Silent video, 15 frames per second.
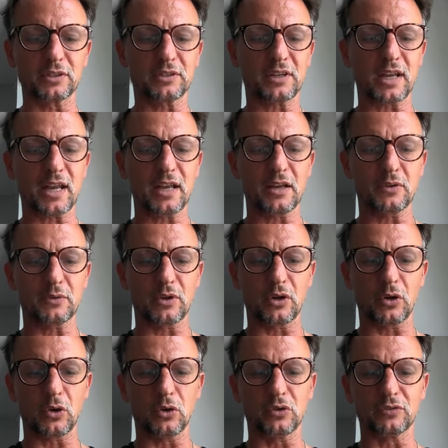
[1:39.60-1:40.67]
down,
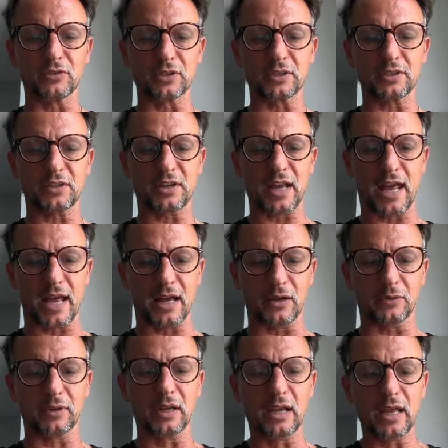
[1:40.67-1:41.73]
over,
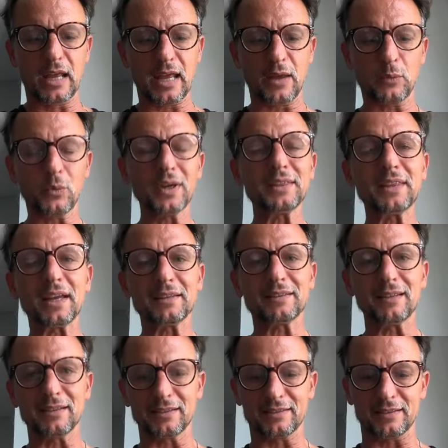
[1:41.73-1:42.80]
down. And what that
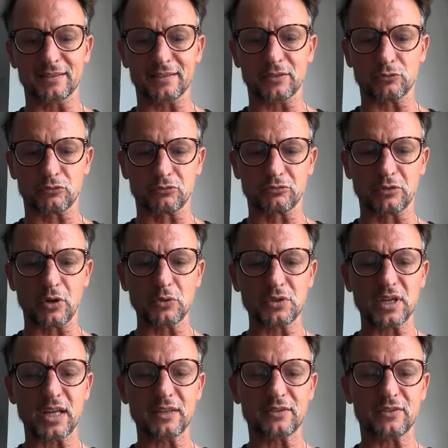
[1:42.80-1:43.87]
does is it
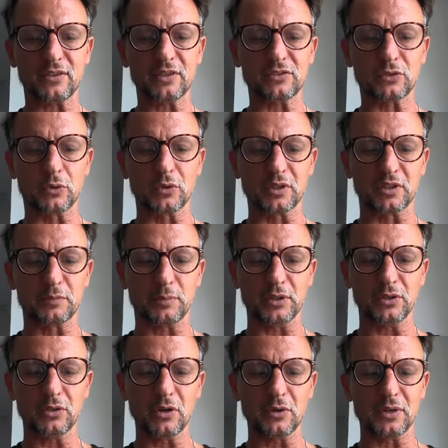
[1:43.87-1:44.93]
rotates these corners. But
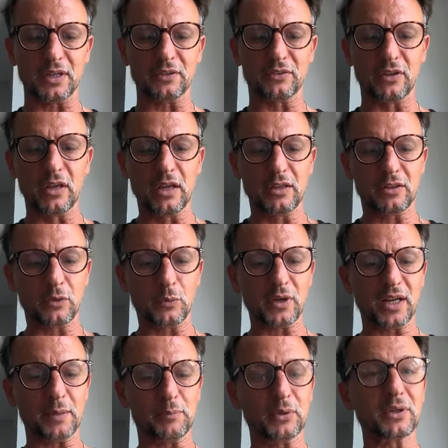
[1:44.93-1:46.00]
you notice the one
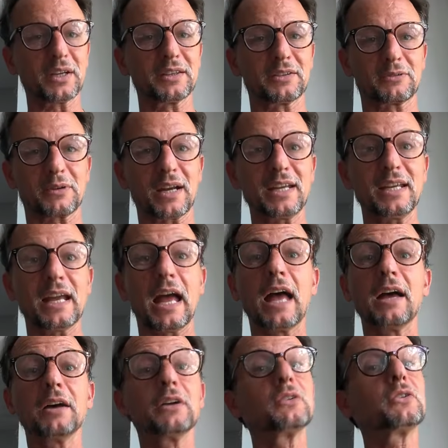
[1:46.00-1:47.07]
I put on the right
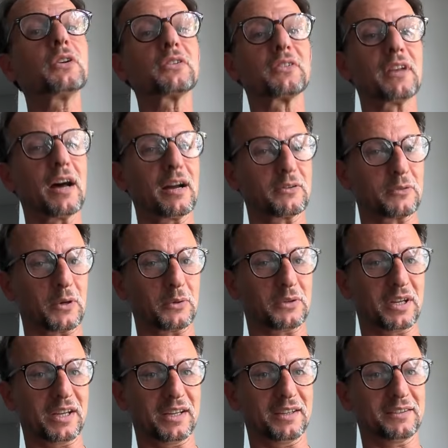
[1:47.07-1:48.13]
does not
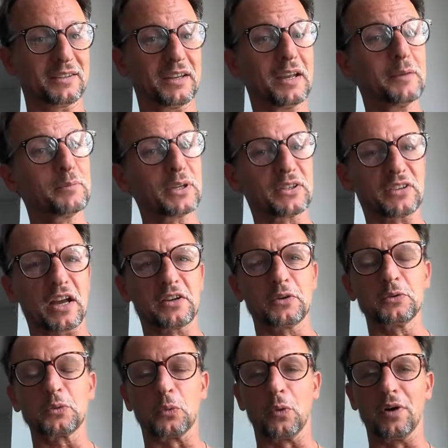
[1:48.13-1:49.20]
rotate because I
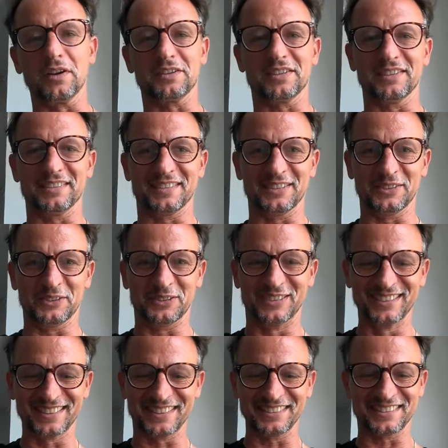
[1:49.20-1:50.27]
don't want it to
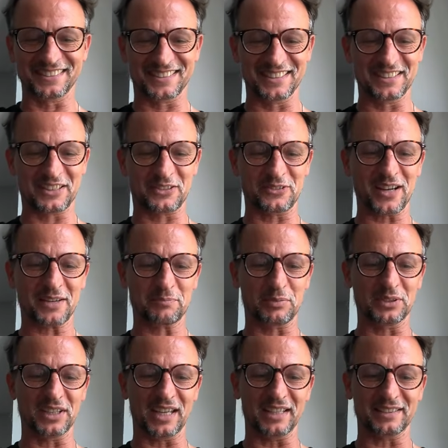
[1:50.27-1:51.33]
because it's in the correct
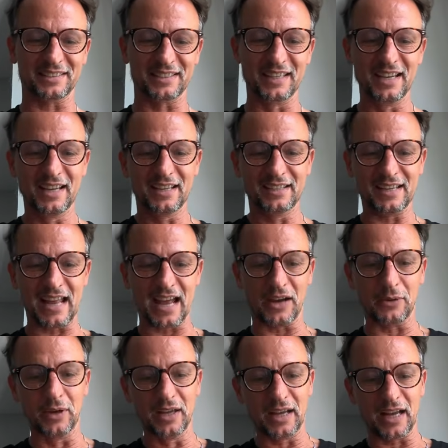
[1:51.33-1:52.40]
place. Now,
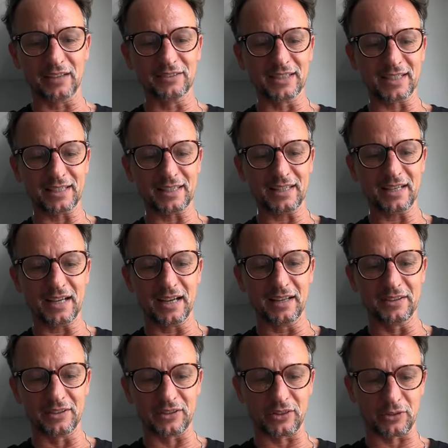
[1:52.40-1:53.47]
I look at the
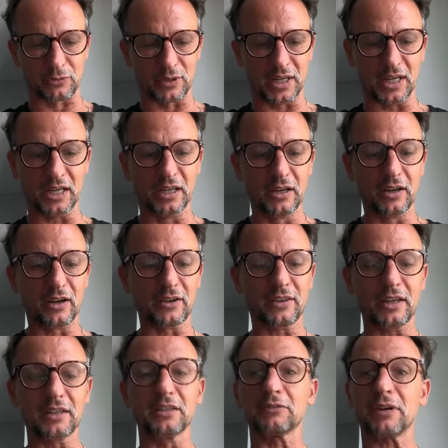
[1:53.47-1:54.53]
other three. Are
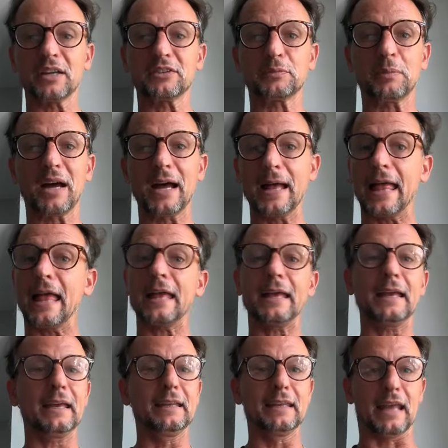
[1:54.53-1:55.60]
they in the right spot?
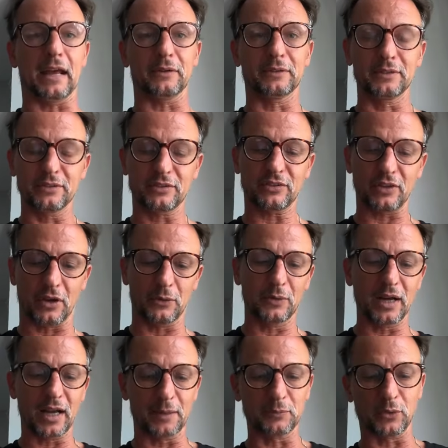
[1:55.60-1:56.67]
And no. So
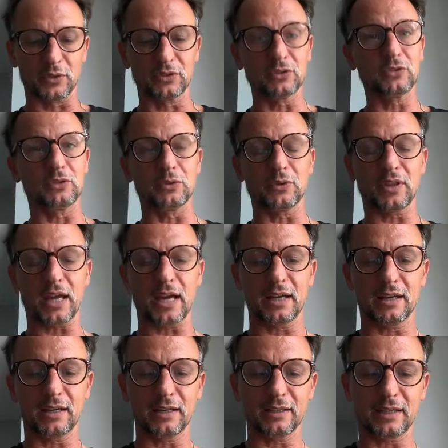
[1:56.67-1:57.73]
I'm going to do
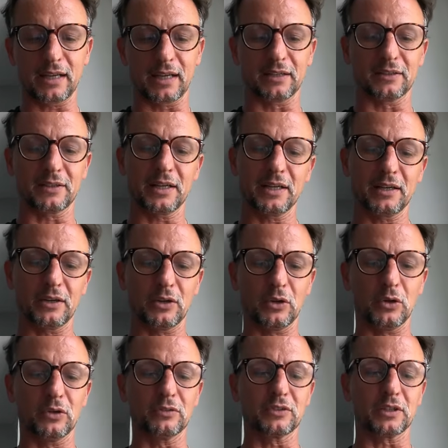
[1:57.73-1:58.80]
that again, right?
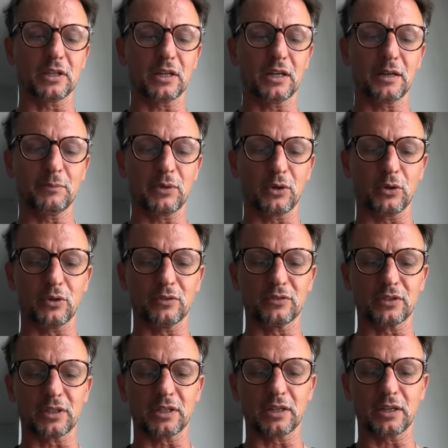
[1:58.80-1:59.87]
Over,
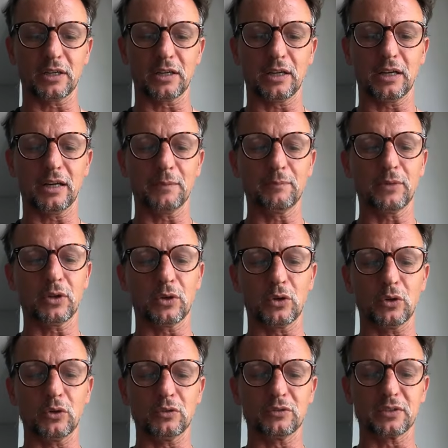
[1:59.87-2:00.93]
over,
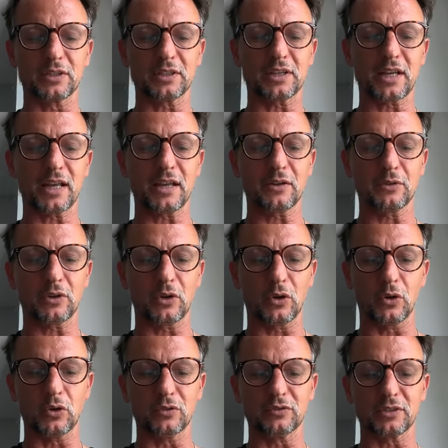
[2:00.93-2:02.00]
down,
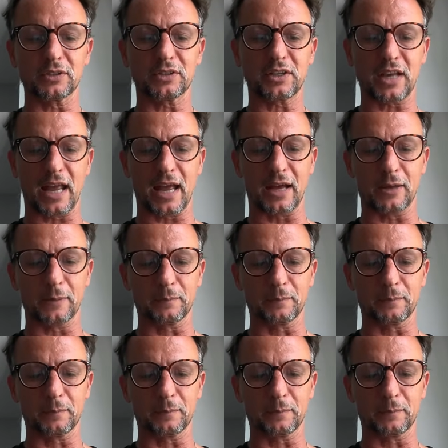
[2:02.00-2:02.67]
over, down.